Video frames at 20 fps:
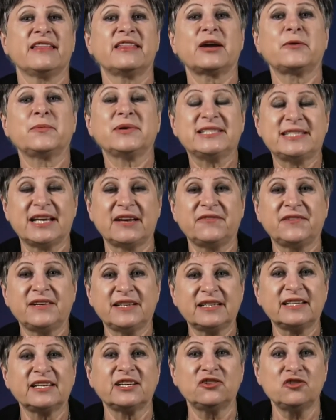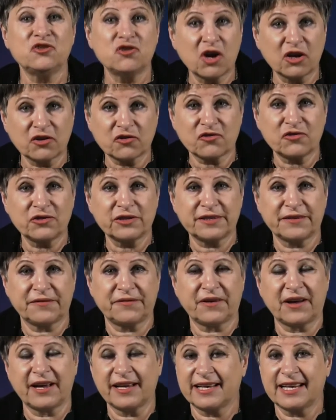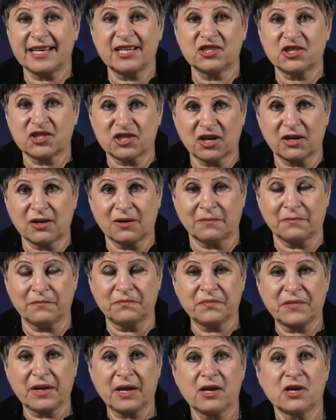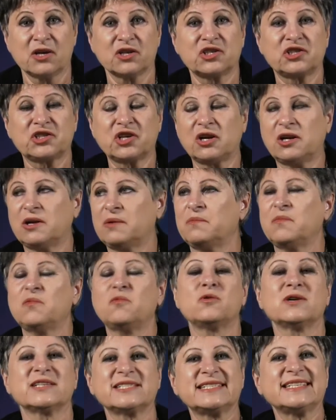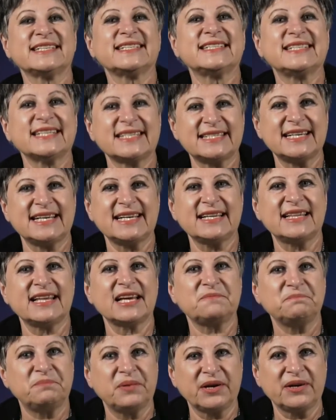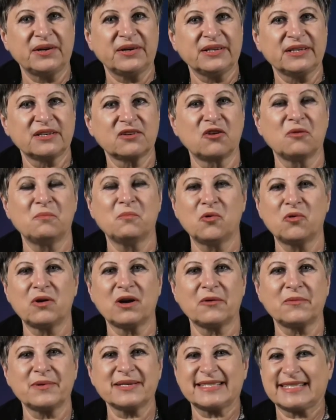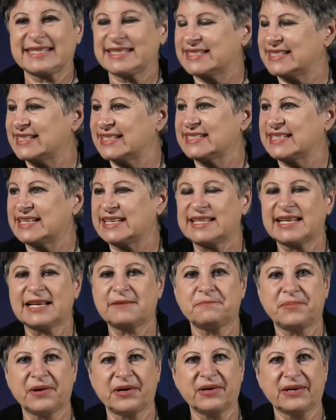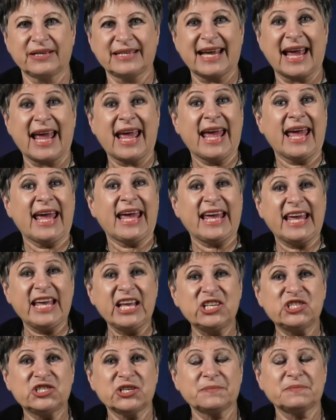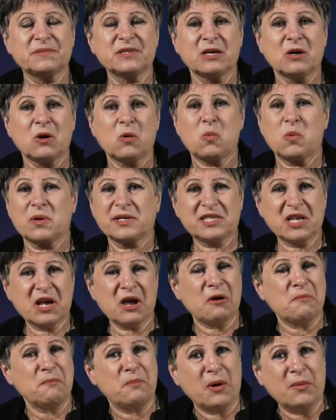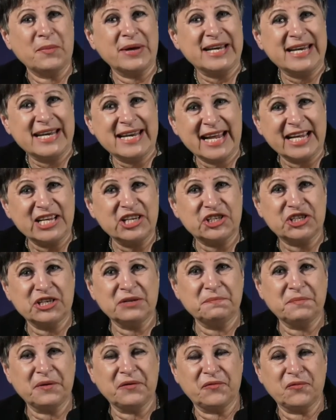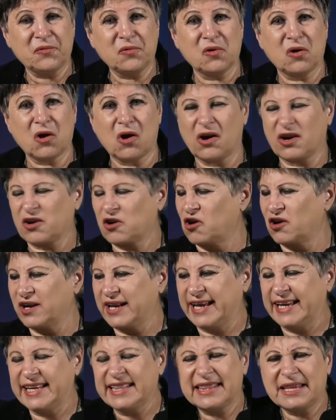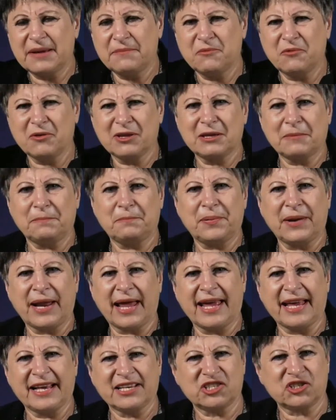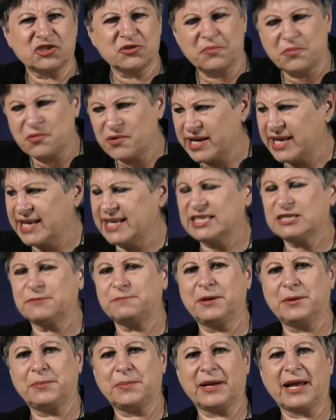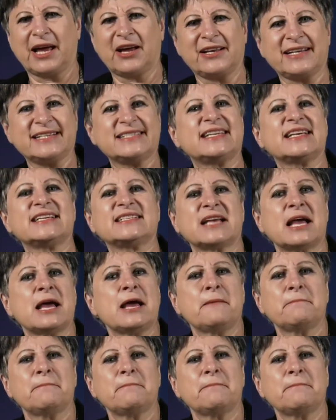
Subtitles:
They were definitely not crucified in Sodom. Sodom was the city that burned. Gomorrah was the city that burned. Egypt was an abomination before God. God hit them with the plagues to bring his people out. He says,